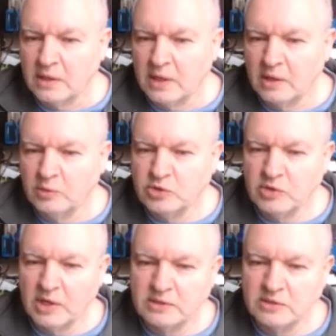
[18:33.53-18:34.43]
Would you
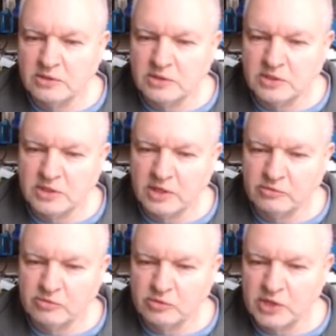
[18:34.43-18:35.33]
like to do a design
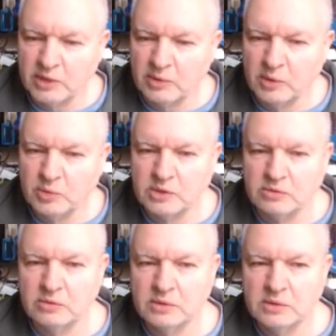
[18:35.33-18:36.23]
rule check? Well, I
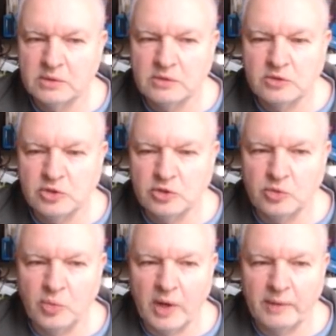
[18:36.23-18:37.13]
will do
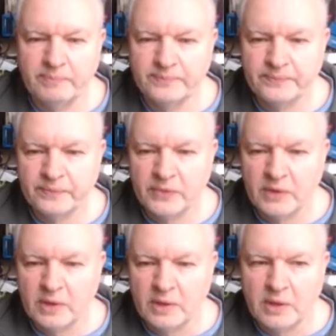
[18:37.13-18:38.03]
one.
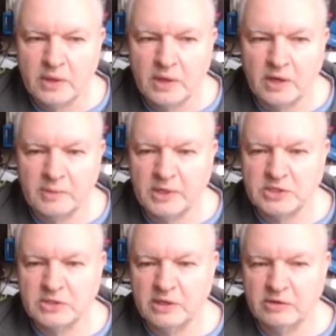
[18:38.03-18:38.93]
Can't
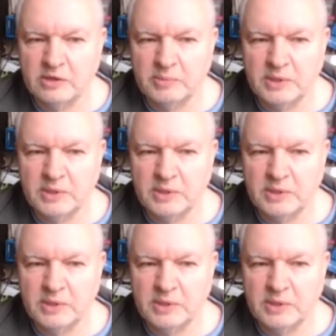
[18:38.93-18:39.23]
imagine there are going to